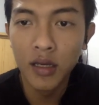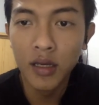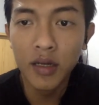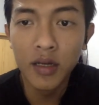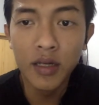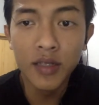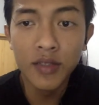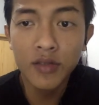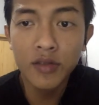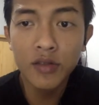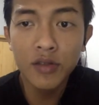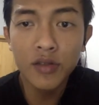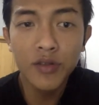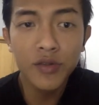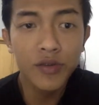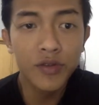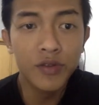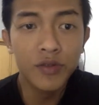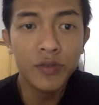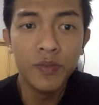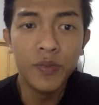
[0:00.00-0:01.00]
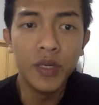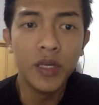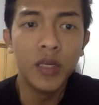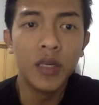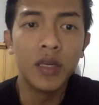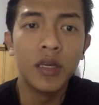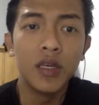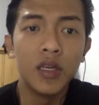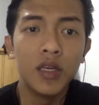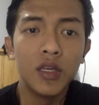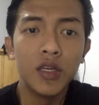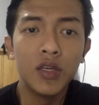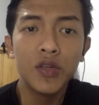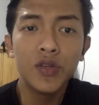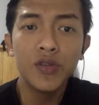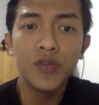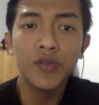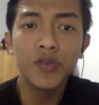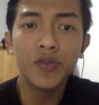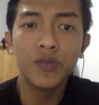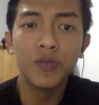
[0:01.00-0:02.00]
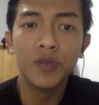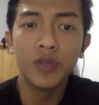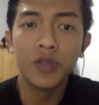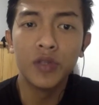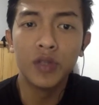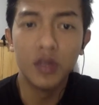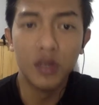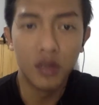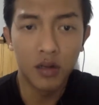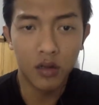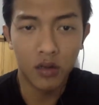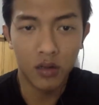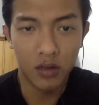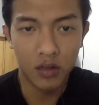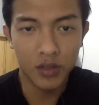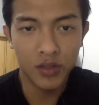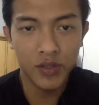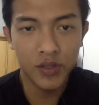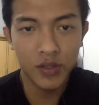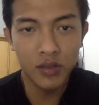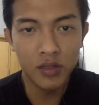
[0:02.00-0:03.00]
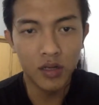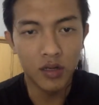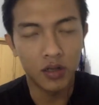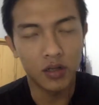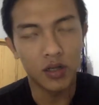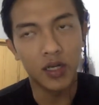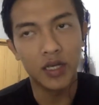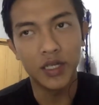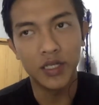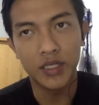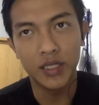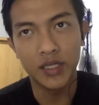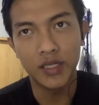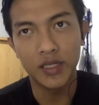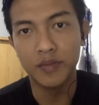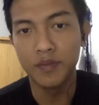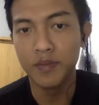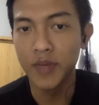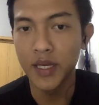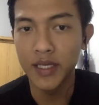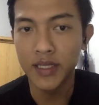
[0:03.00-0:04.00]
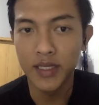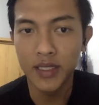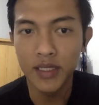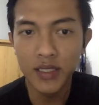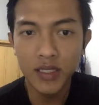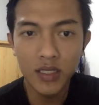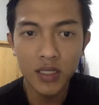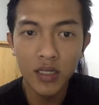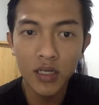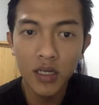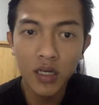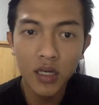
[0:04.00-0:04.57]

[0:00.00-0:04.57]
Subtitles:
These tools should be used to put across the organization message